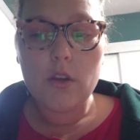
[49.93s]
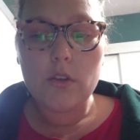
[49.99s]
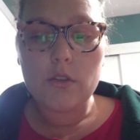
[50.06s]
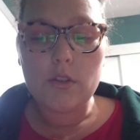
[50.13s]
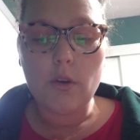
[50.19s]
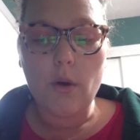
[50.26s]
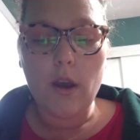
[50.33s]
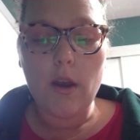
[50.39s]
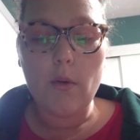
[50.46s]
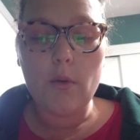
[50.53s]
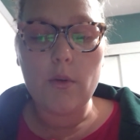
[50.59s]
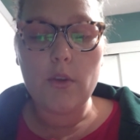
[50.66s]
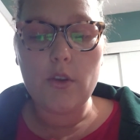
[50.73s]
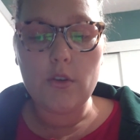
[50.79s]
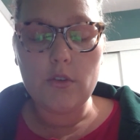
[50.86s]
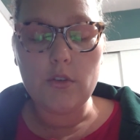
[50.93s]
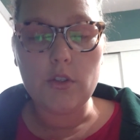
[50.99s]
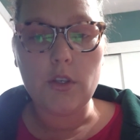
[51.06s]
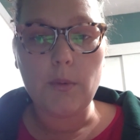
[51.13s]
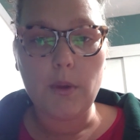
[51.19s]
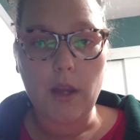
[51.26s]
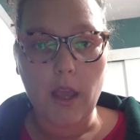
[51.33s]
So
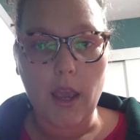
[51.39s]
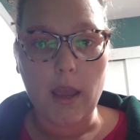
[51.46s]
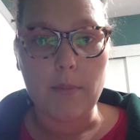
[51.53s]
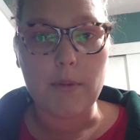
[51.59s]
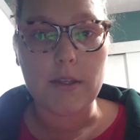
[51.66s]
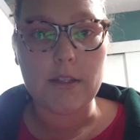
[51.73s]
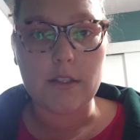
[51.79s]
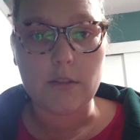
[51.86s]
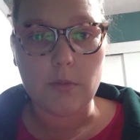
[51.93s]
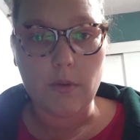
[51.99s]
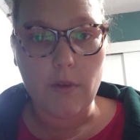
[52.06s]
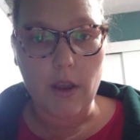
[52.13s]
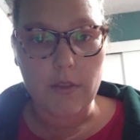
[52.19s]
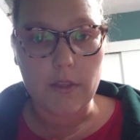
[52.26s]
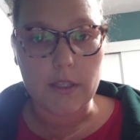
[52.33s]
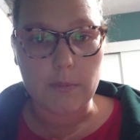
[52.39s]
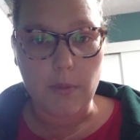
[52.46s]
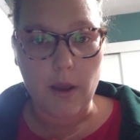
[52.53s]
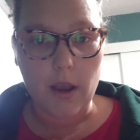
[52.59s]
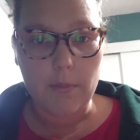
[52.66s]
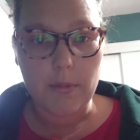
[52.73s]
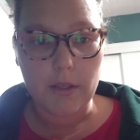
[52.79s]
usually what happens is we've got this
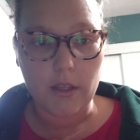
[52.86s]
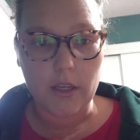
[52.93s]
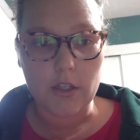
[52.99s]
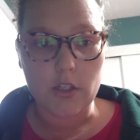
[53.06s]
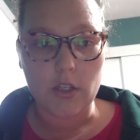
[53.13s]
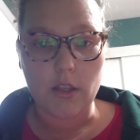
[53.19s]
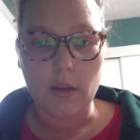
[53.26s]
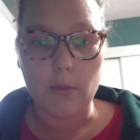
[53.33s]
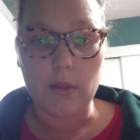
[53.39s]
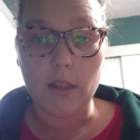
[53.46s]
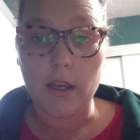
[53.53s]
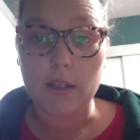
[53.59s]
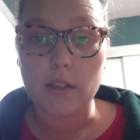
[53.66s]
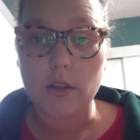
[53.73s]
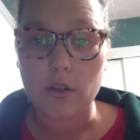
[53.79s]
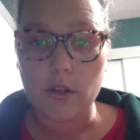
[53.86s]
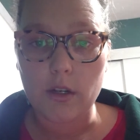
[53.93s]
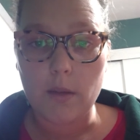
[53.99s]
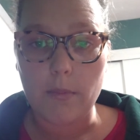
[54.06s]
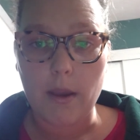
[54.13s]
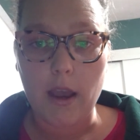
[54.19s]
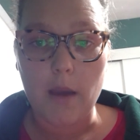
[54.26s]
population that we'd like to learn
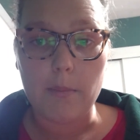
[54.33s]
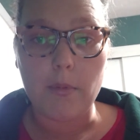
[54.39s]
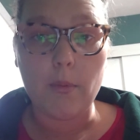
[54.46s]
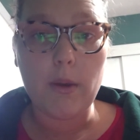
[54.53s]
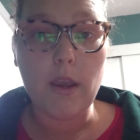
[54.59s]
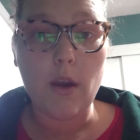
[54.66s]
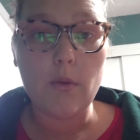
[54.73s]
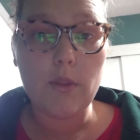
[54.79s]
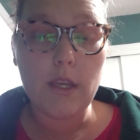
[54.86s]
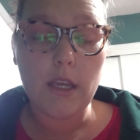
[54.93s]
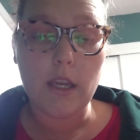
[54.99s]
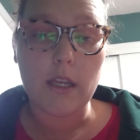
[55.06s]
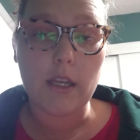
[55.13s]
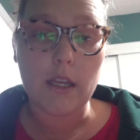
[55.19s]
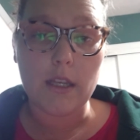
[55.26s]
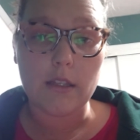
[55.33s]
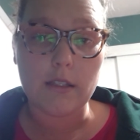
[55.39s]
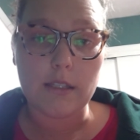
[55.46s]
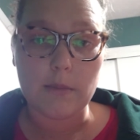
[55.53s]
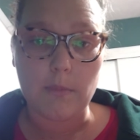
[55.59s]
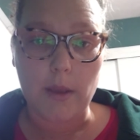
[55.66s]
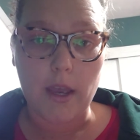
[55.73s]
about, but we only get to
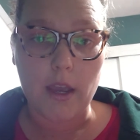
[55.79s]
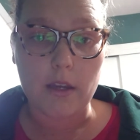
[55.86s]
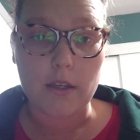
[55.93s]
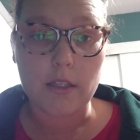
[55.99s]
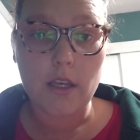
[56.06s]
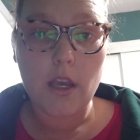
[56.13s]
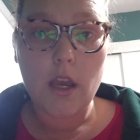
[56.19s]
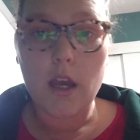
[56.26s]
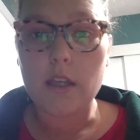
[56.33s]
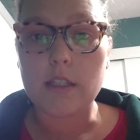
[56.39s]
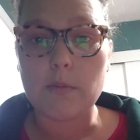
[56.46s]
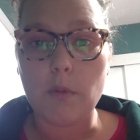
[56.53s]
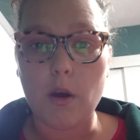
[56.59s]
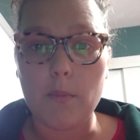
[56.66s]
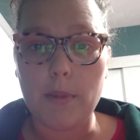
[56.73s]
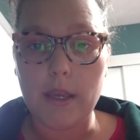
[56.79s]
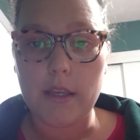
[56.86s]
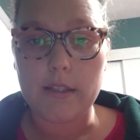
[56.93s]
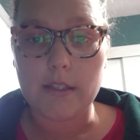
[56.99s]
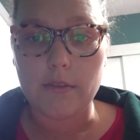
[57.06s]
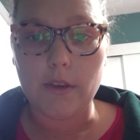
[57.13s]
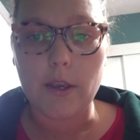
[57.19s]
inspect a small
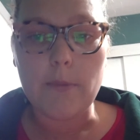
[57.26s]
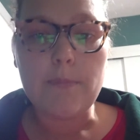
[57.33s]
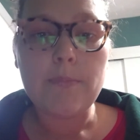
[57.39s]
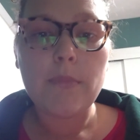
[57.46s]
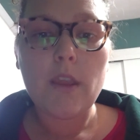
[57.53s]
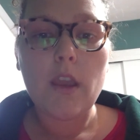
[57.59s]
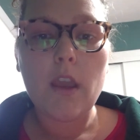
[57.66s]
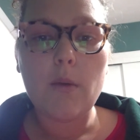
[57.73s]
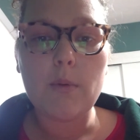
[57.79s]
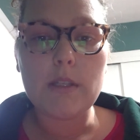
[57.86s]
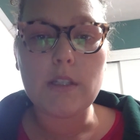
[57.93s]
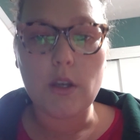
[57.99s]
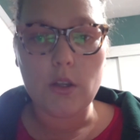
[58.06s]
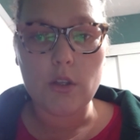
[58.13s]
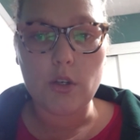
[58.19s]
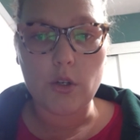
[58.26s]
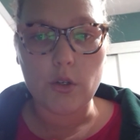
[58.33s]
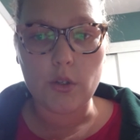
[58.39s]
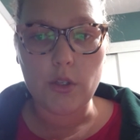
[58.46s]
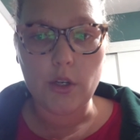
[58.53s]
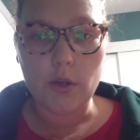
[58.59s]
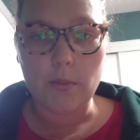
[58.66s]
piece of it. And we saw in
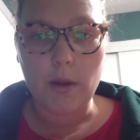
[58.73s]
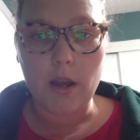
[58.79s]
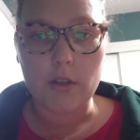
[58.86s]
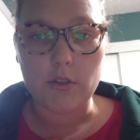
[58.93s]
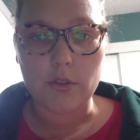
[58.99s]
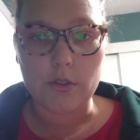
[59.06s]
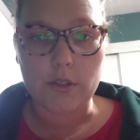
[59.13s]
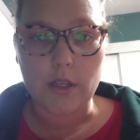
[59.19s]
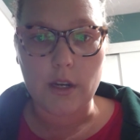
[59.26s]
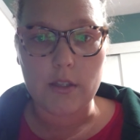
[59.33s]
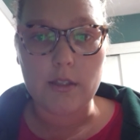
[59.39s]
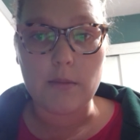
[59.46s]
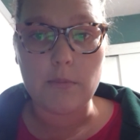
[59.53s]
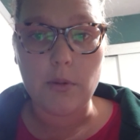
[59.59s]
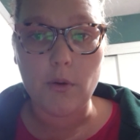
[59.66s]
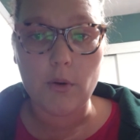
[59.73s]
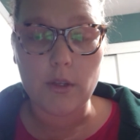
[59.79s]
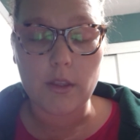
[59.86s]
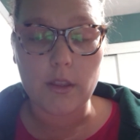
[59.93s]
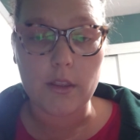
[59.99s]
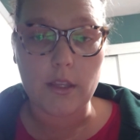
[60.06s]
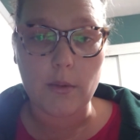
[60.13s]
earlier modules that it's
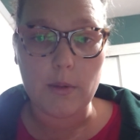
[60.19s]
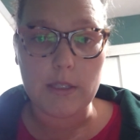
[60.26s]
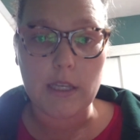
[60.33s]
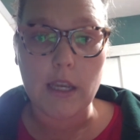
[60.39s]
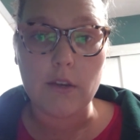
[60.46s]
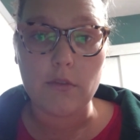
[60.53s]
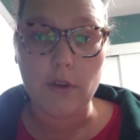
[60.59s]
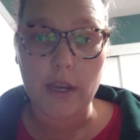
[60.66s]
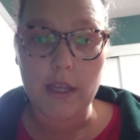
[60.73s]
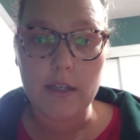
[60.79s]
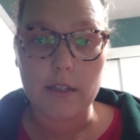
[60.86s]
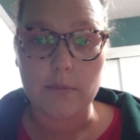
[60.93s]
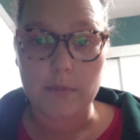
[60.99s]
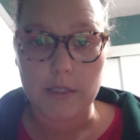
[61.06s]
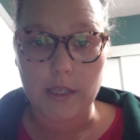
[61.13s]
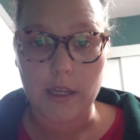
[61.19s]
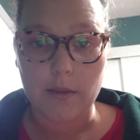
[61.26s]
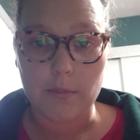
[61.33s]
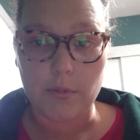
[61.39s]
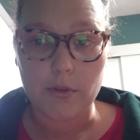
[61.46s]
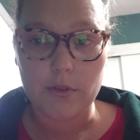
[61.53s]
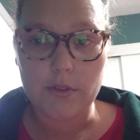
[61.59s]
important that we take random
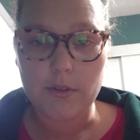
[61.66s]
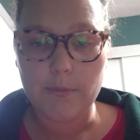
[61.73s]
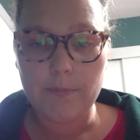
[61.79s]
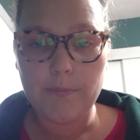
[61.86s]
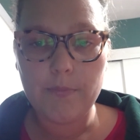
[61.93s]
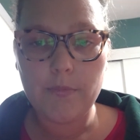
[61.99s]
samples.